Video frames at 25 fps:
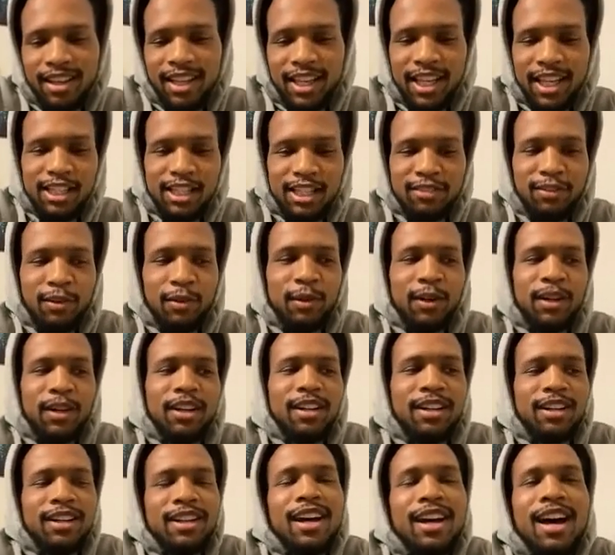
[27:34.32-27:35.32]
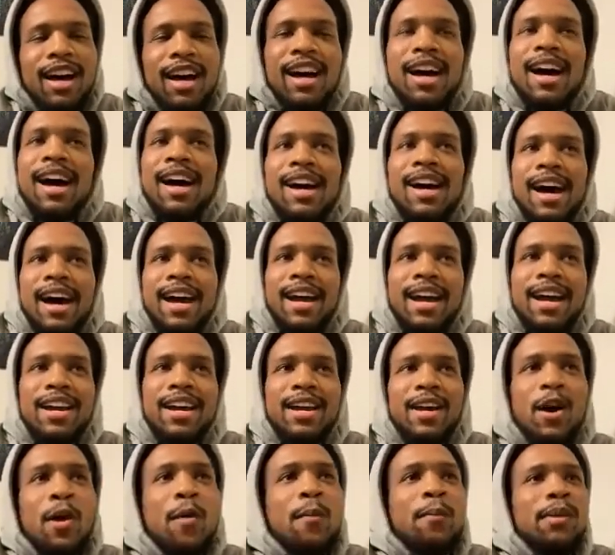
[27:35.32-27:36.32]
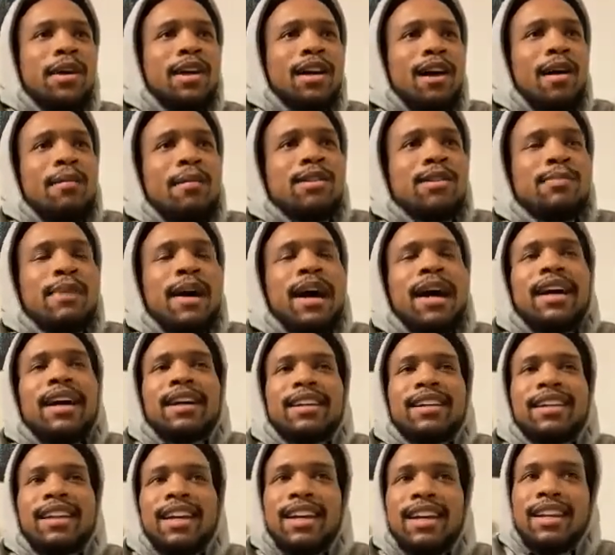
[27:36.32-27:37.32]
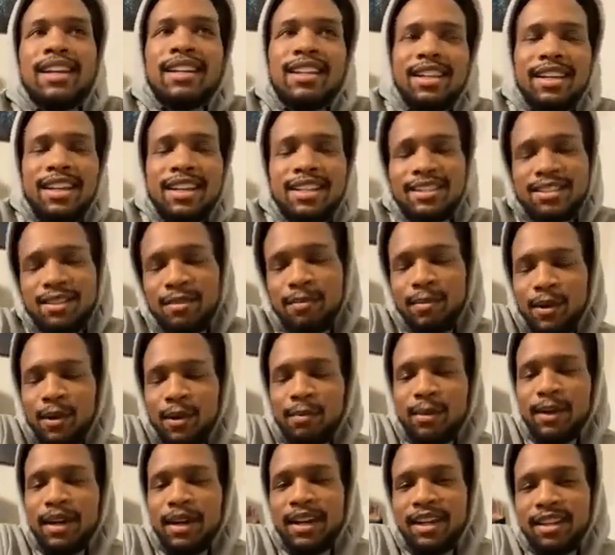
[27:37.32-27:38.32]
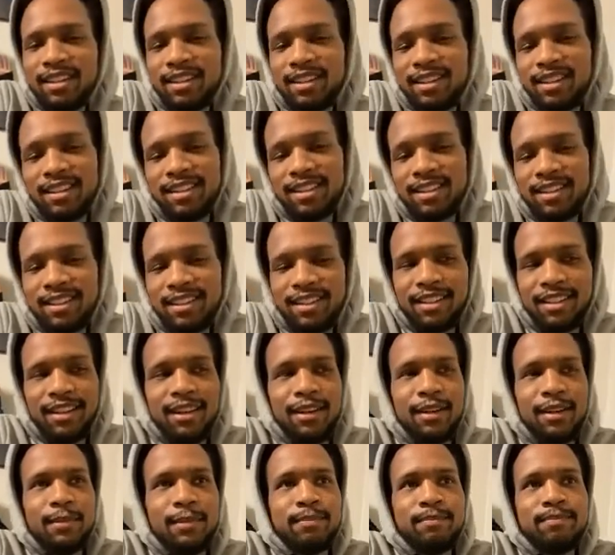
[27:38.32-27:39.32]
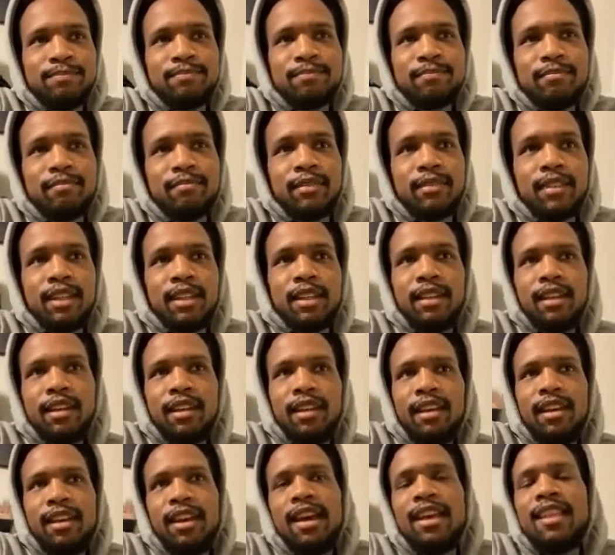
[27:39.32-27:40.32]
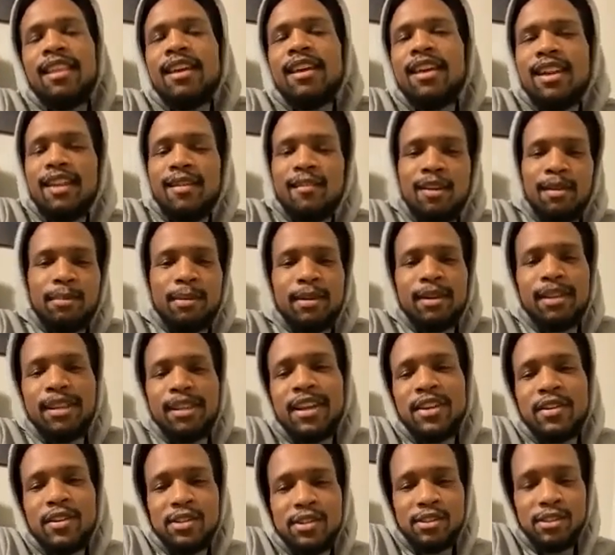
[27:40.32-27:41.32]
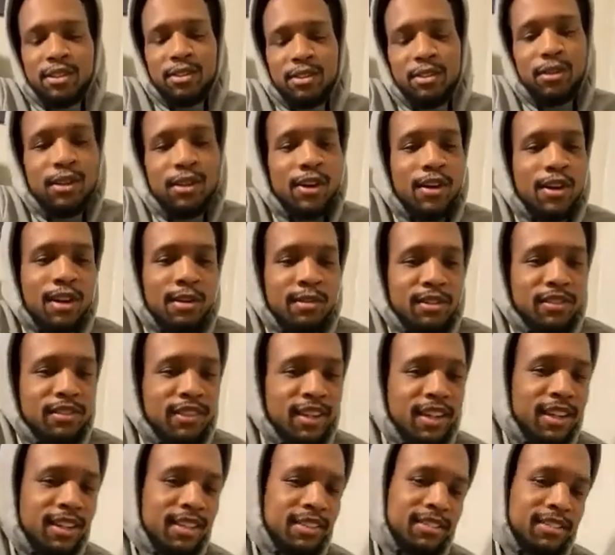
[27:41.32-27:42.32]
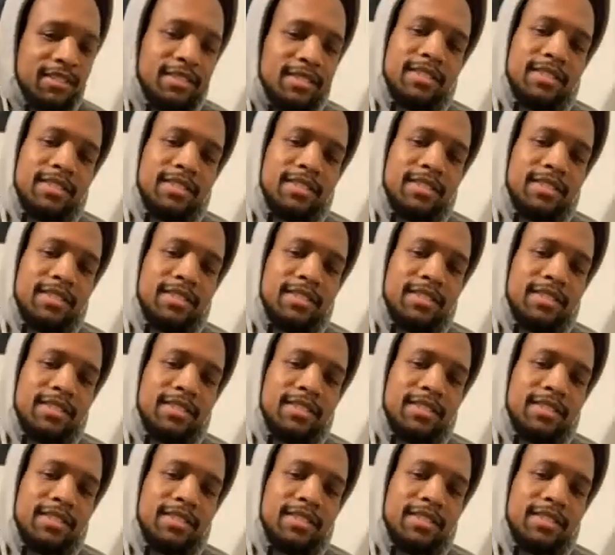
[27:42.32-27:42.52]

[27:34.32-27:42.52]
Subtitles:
He's 4. I hope he comes back and he gets the belt back. And then I'm gonna put Henry Cejudo at number 5.